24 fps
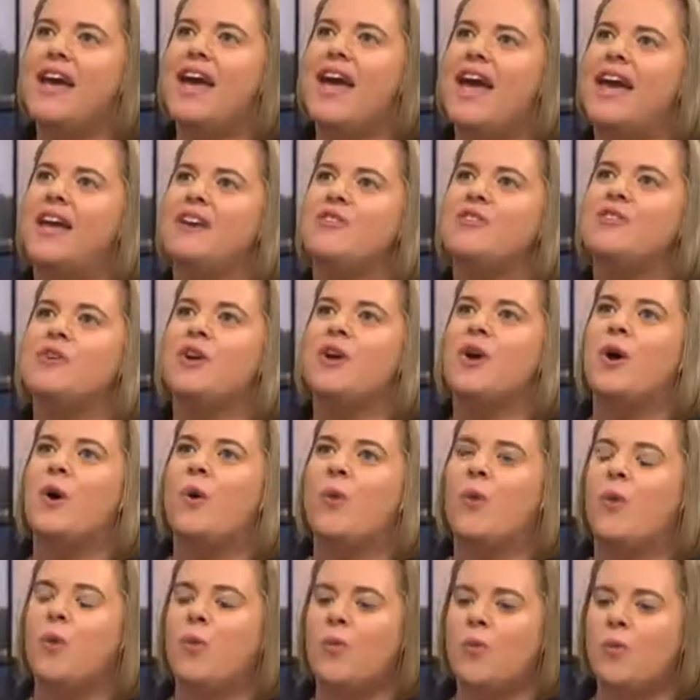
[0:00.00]
And
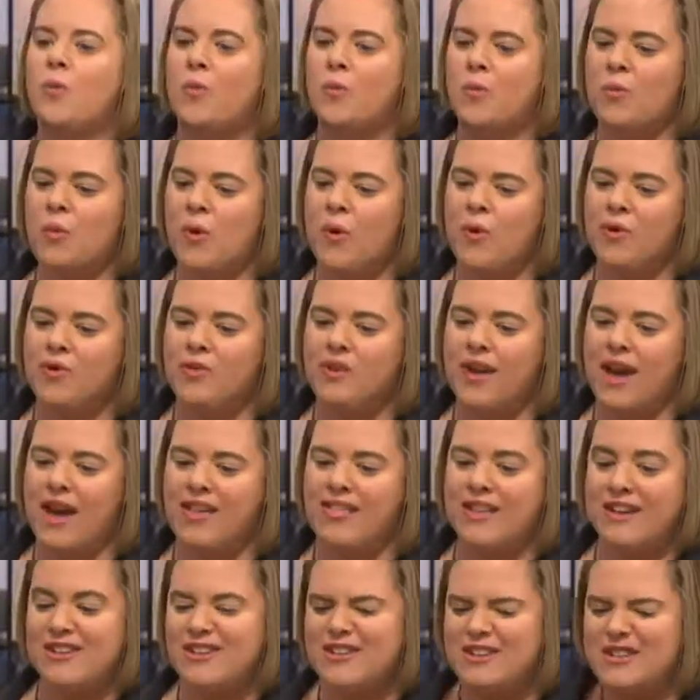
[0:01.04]
what I
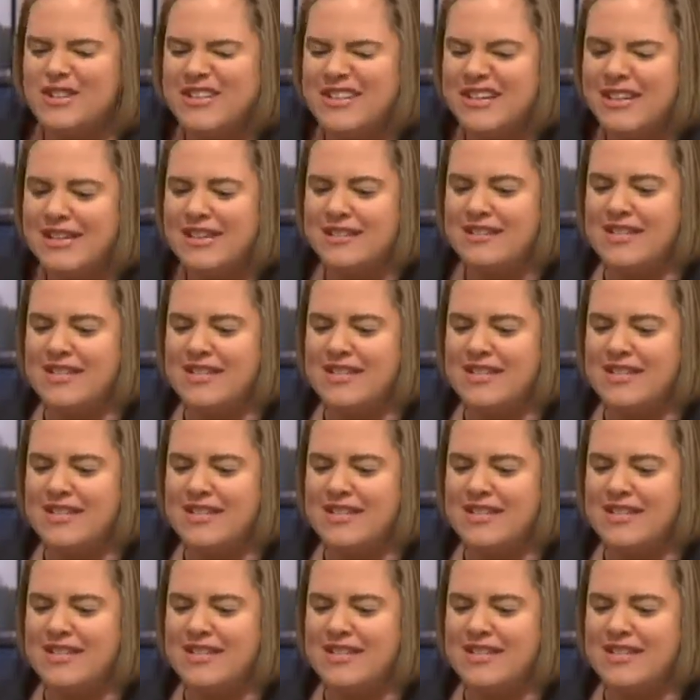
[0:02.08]
think traditionally